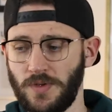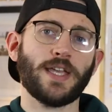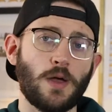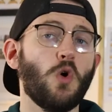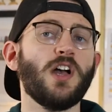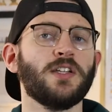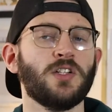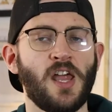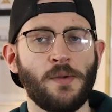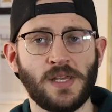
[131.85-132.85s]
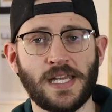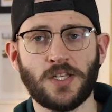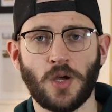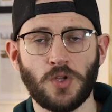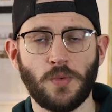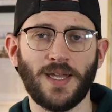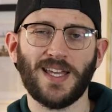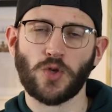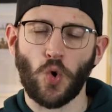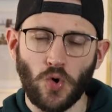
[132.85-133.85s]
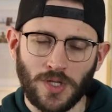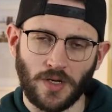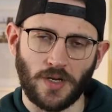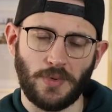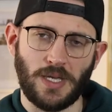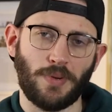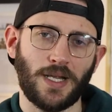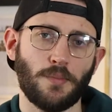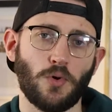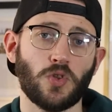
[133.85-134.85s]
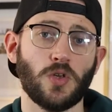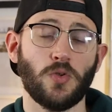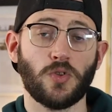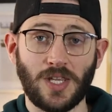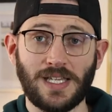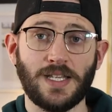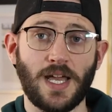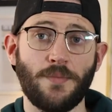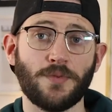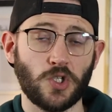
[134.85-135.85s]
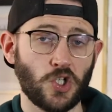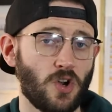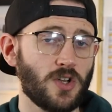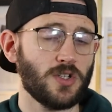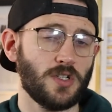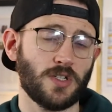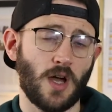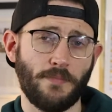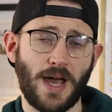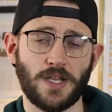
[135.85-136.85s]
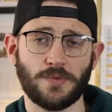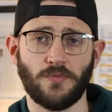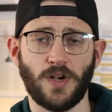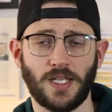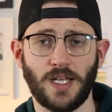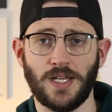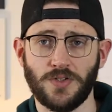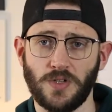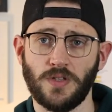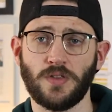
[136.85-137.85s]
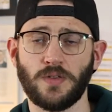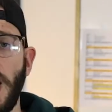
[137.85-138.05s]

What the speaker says: Okay, working on MEWP is also going to be applicable to CDM, Construction Design Management Regulations.